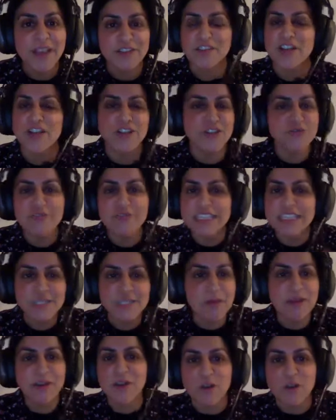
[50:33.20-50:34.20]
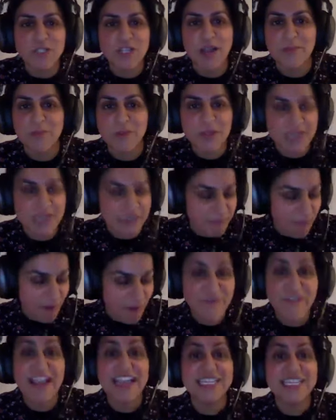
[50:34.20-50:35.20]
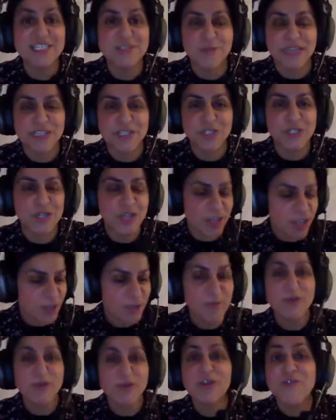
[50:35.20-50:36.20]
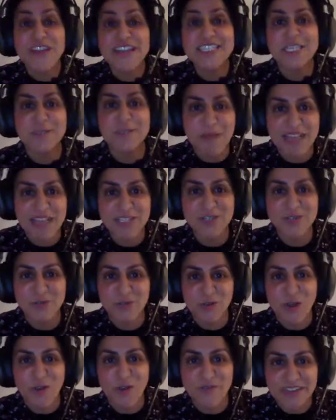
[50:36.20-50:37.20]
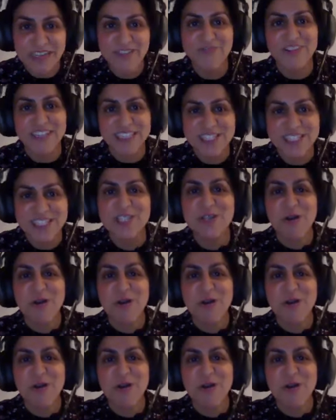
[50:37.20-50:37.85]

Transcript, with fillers: like, I don't really spend a lot of time looking at my face which when your face is plastered all over leaflets is